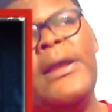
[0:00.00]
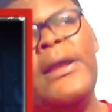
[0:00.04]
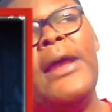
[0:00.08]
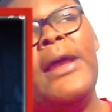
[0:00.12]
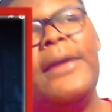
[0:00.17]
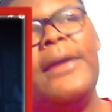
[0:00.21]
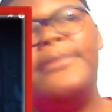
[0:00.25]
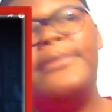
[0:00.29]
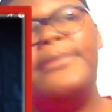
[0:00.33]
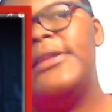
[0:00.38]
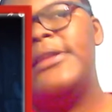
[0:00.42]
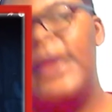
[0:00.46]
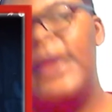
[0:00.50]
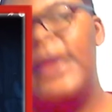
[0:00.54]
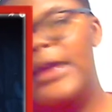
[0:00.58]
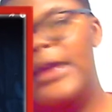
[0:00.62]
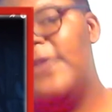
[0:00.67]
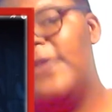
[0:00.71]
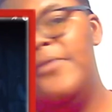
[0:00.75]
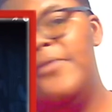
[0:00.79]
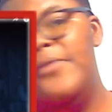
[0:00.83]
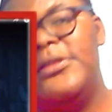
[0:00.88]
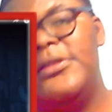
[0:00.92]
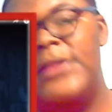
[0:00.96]
I mean, I
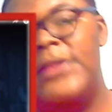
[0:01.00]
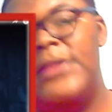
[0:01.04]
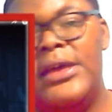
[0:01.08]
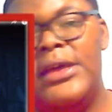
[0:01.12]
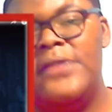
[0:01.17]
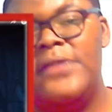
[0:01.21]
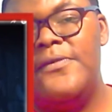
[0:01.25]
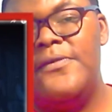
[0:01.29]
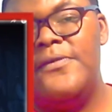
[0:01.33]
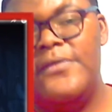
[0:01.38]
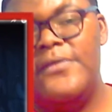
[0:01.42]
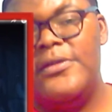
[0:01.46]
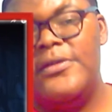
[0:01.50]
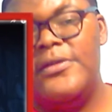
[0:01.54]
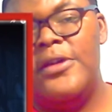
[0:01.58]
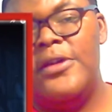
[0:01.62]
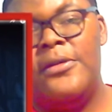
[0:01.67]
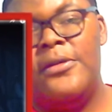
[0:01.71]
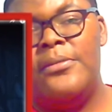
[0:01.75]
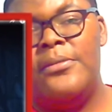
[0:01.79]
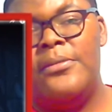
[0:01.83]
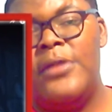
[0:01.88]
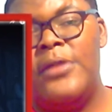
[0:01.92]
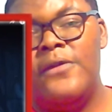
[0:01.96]
have a lot of
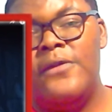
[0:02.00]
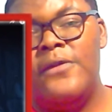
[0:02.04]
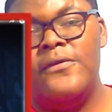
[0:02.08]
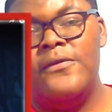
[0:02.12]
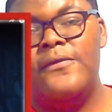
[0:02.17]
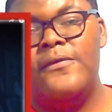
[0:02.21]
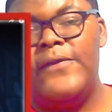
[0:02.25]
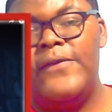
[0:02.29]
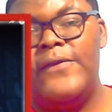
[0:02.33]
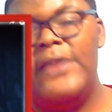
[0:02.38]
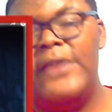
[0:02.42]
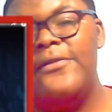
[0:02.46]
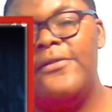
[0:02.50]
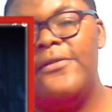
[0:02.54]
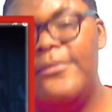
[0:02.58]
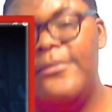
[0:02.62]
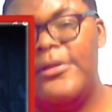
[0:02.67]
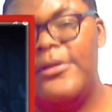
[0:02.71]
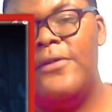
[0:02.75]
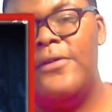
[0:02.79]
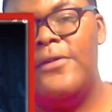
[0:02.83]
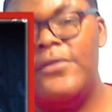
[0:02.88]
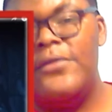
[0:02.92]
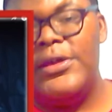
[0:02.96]
favorite
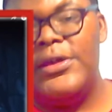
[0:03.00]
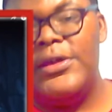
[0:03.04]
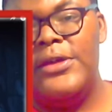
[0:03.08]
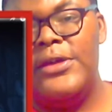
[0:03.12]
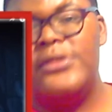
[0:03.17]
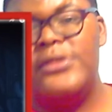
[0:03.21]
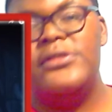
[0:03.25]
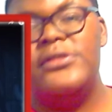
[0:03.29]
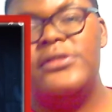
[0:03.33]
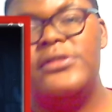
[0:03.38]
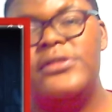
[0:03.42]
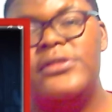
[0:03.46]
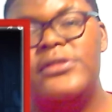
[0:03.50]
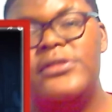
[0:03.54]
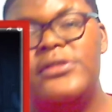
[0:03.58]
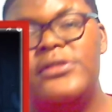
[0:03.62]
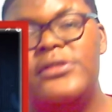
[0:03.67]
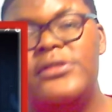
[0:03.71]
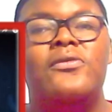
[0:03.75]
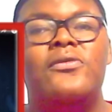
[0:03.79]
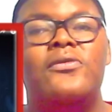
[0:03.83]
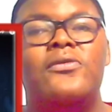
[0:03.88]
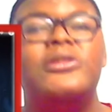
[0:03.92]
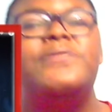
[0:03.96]
Marvel characters, but
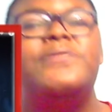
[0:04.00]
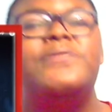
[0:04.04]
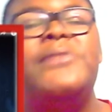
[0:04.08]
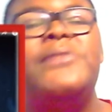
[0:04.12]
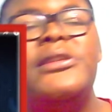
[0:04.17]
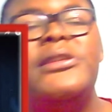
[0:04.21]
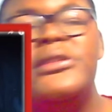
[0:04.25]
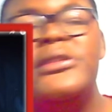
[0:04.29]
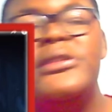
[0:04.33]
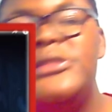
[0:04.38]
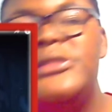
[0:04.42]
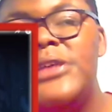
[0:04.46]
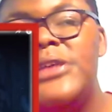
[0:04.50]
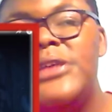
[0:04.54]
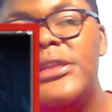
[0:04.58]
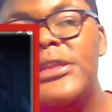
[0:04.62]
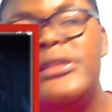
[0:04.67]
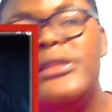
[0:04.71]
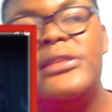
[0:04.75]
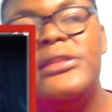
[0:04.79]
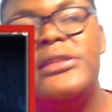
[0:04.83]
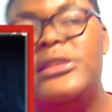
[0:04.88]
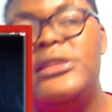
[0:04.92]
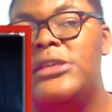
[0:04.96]
if we're speaking
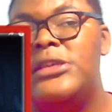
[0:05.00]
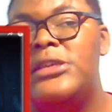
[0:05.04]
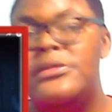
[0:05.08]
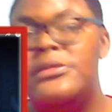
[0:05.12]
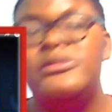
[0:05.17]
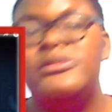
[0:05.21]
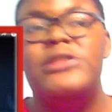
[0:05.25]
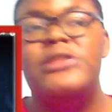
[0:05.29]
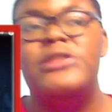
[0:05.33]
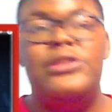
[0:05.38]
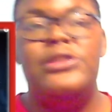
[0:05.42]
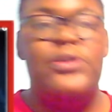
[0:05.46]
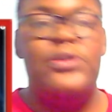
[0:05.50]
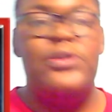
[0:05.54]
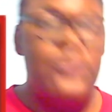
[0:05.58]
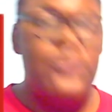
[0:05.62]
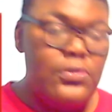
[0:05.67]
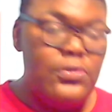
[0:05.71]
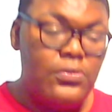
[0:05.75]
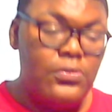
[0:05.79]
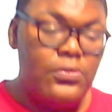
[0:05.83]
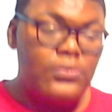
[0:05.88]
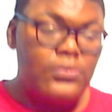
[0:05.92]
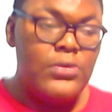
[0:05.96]
technically
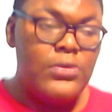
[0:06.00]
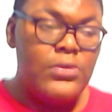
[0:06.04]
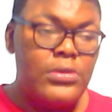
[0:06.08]
MCU,